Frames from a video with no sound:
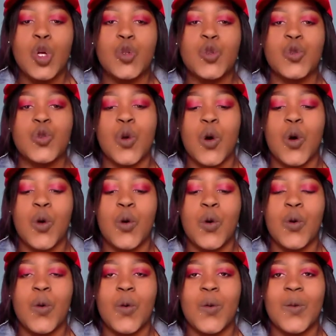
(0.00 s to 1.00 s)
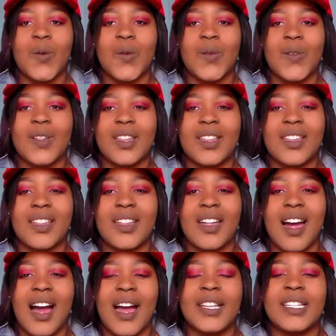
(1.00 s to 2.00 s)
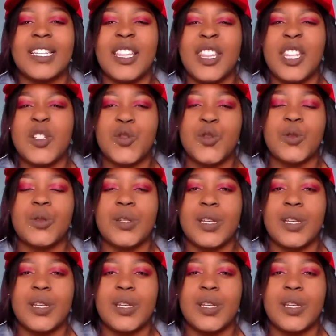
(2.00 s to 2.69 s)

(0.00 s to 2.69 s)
So I did the two